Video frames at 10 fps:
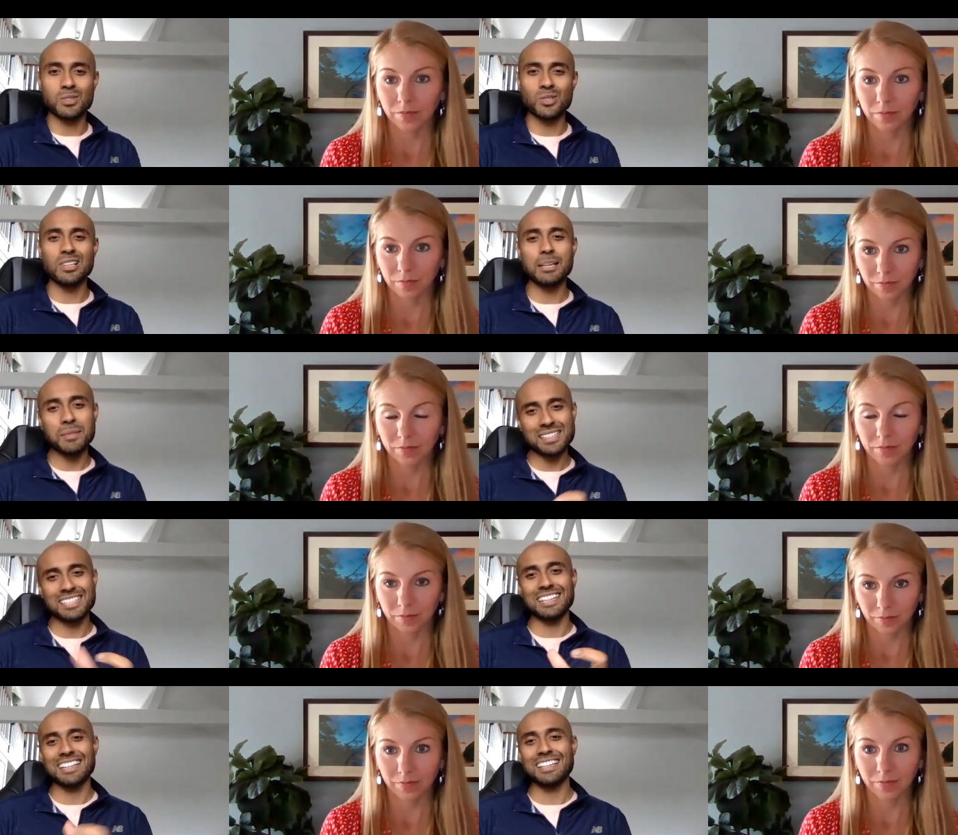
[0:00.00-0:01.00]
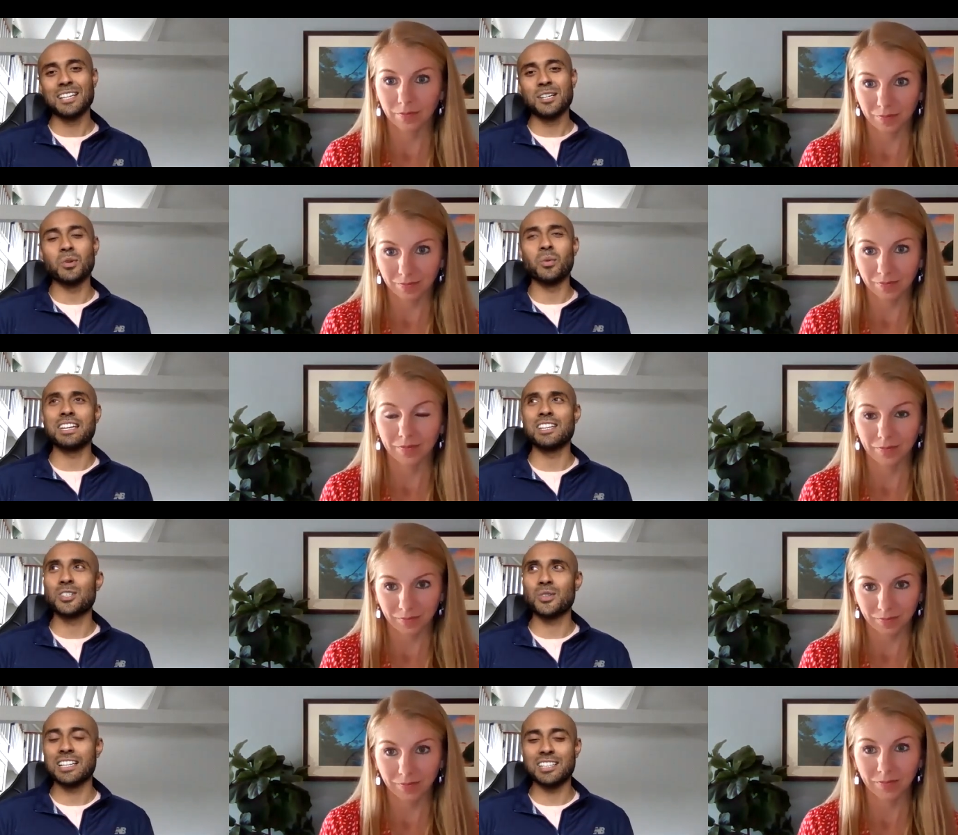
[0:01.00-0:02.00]
Speaker 1: so limiting what we can
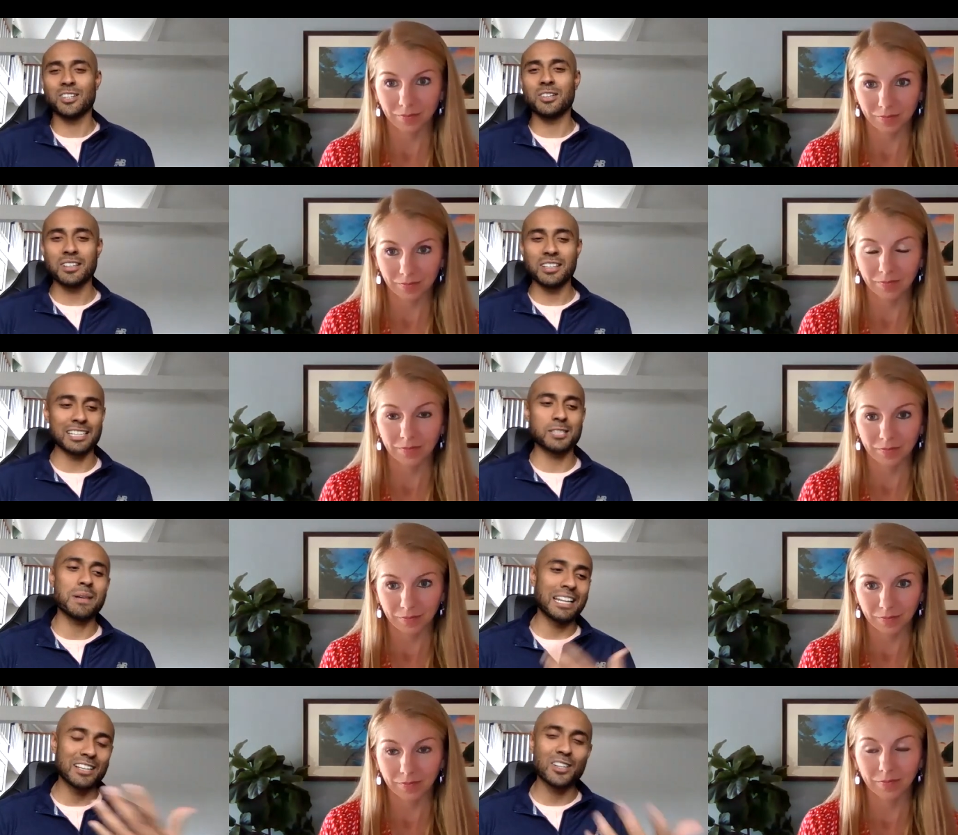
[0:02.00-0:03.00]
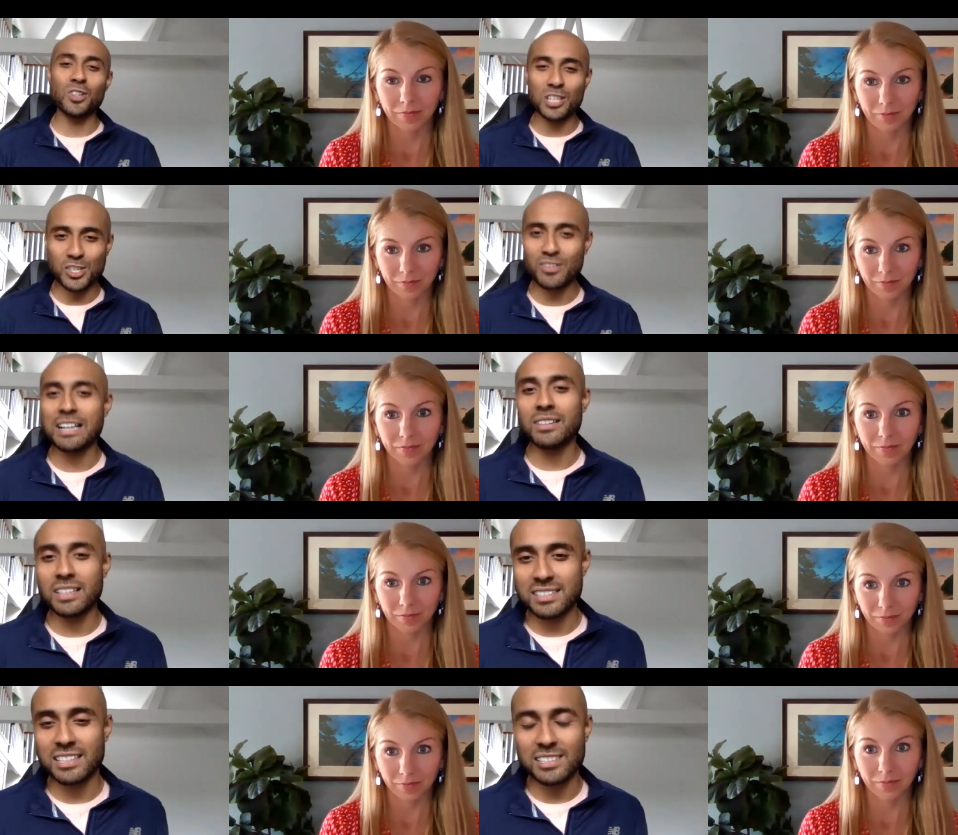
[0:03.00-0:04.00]
do and you know expanding our knowledge around these
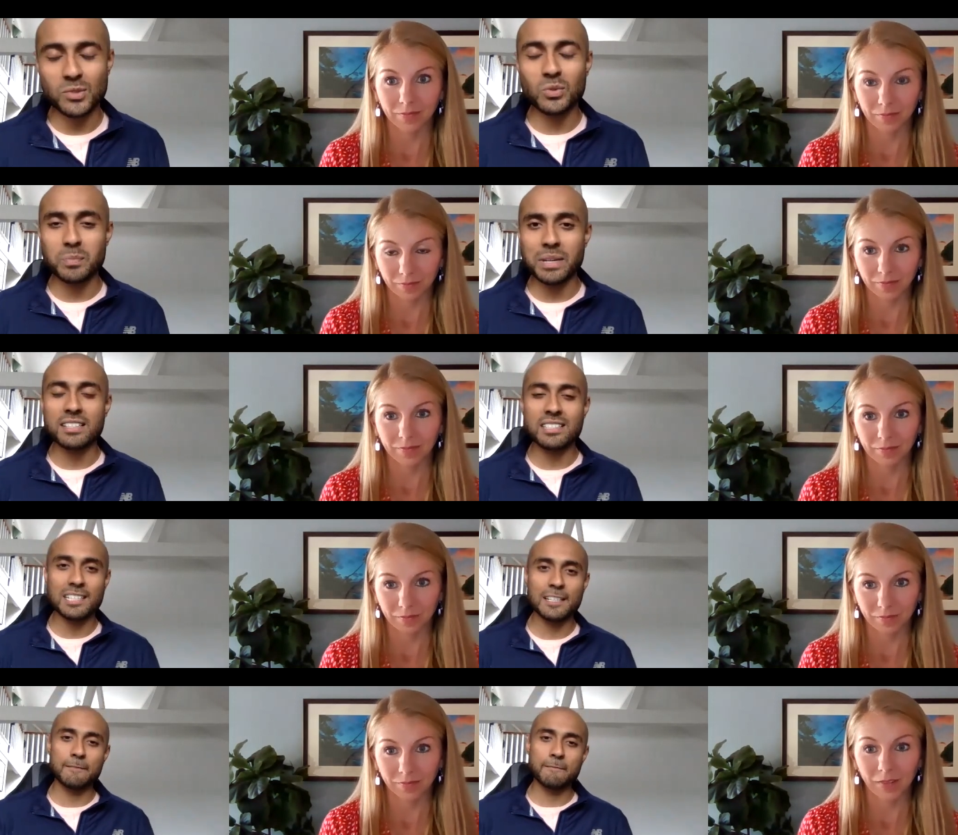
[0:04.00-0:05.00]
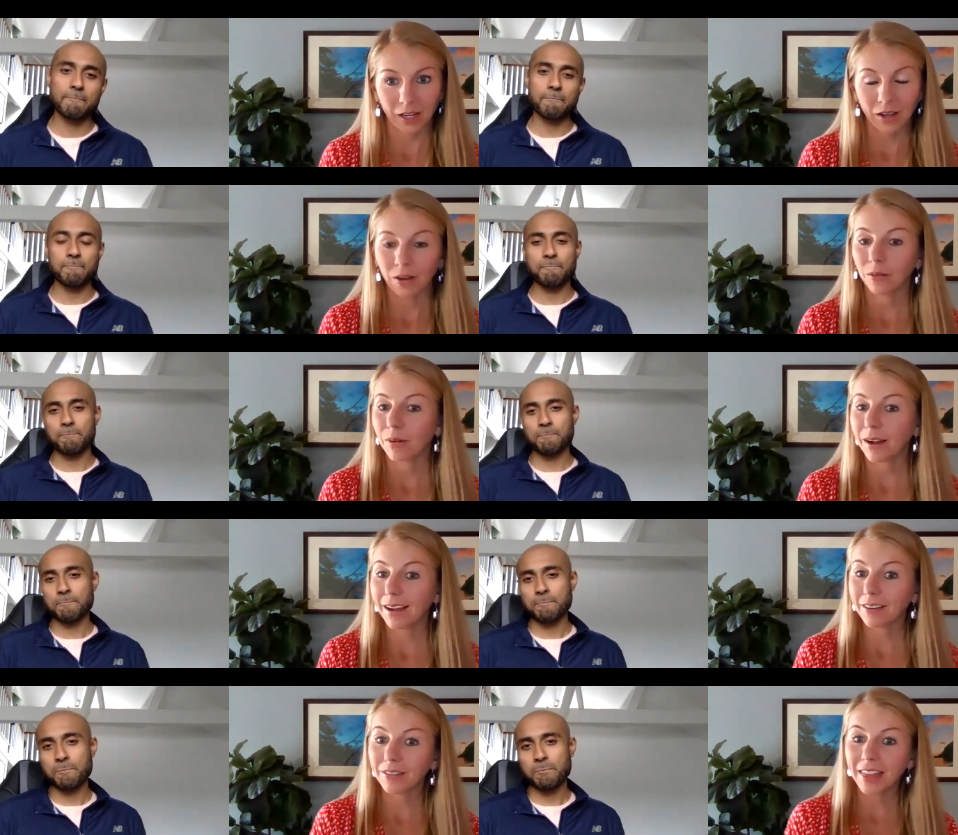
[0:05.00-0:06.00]
things is always best.
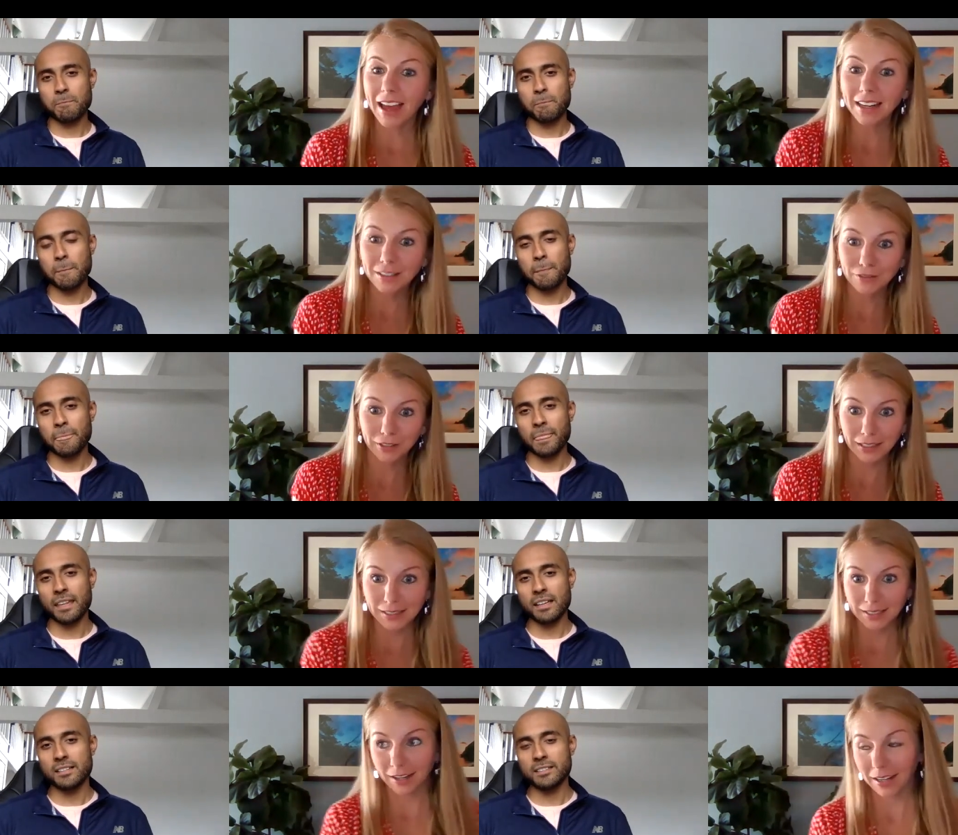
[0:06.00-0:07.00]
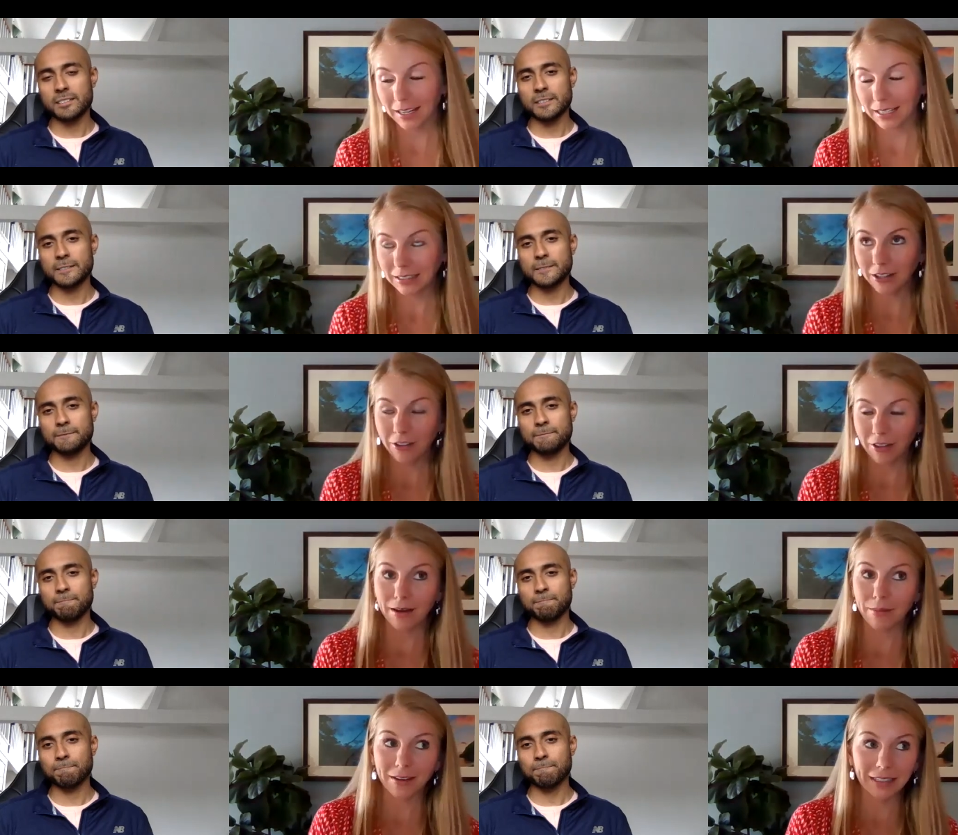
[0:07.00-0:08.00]
Speaker 2: Wow, that is really scary. I didn't know
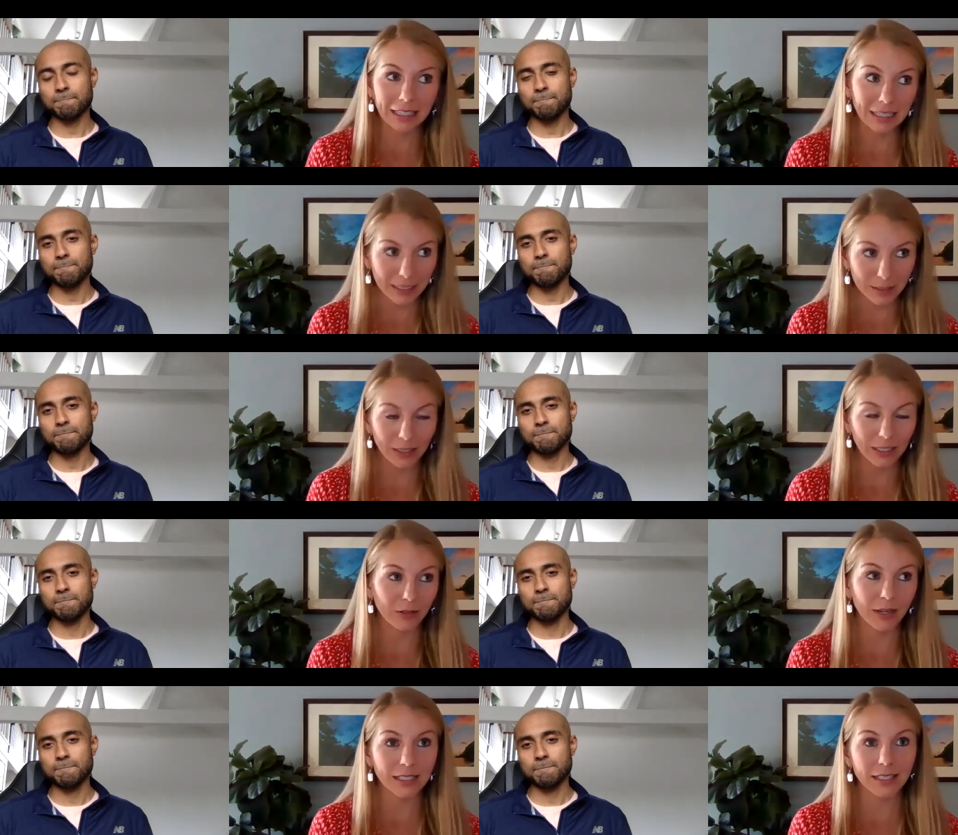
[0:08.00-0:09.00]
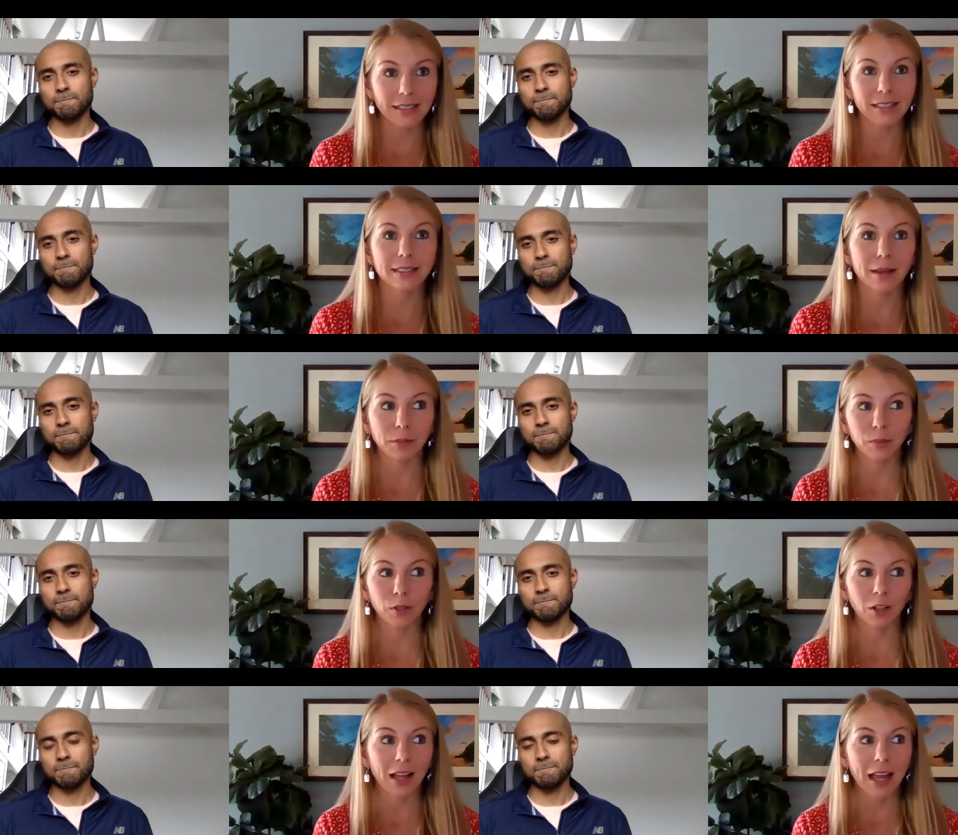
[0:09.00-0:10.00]
that about kids being twice as
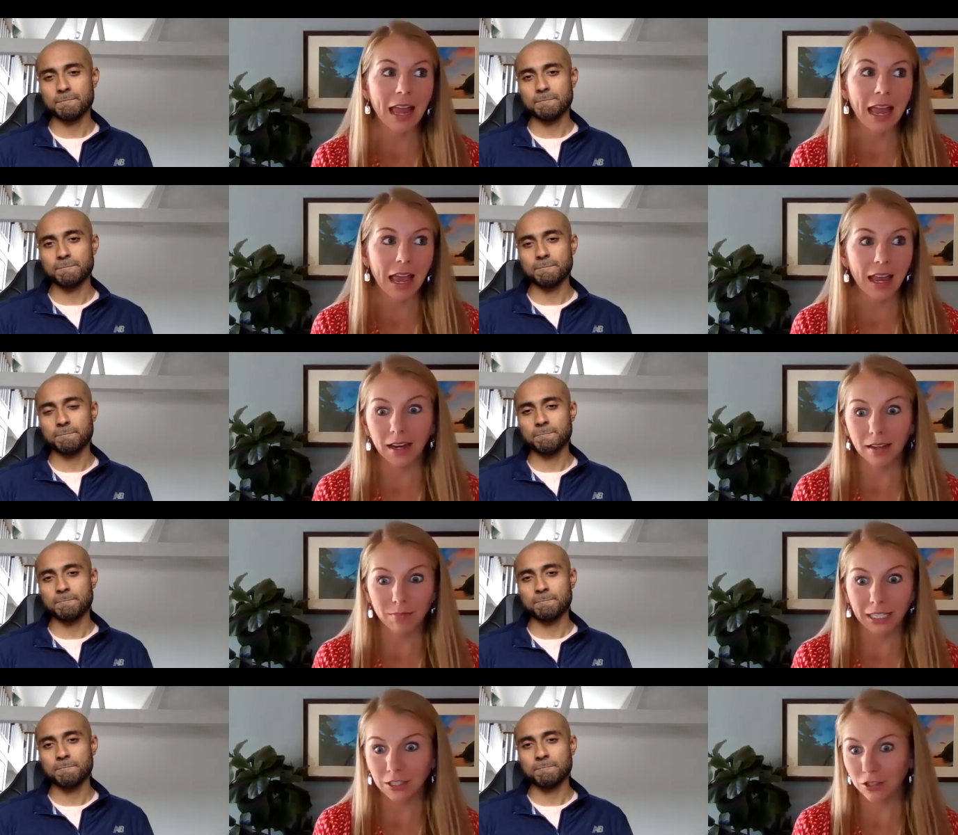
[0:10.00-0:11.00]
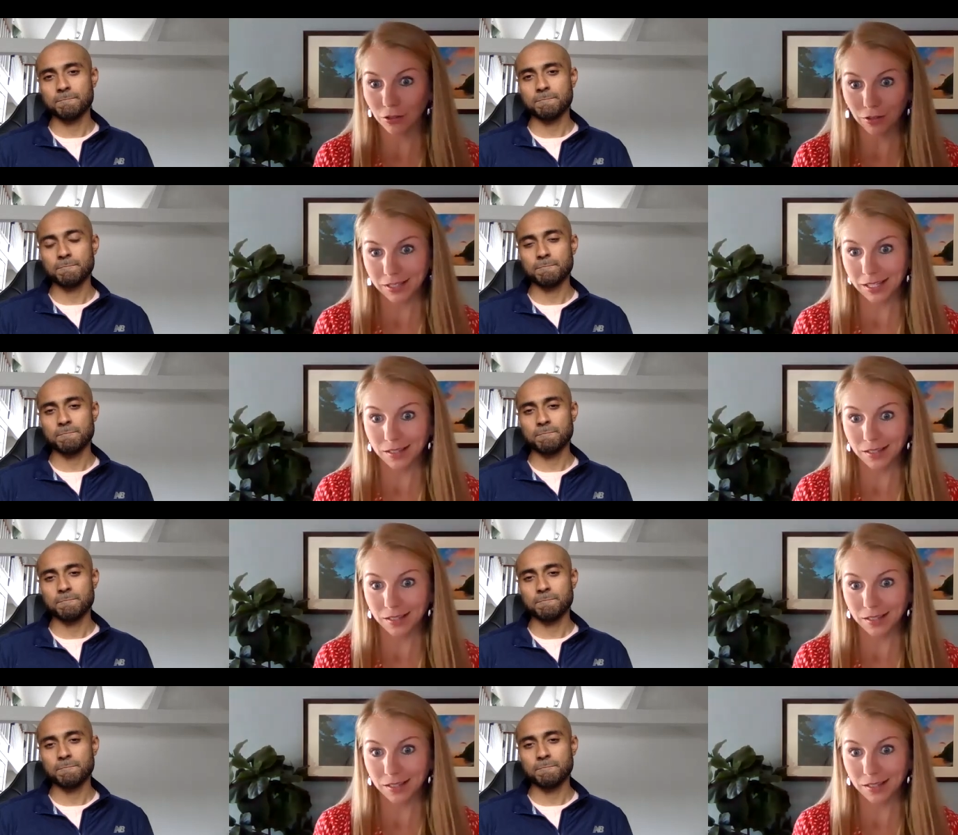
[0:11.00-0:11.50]
susceptible. And it makes total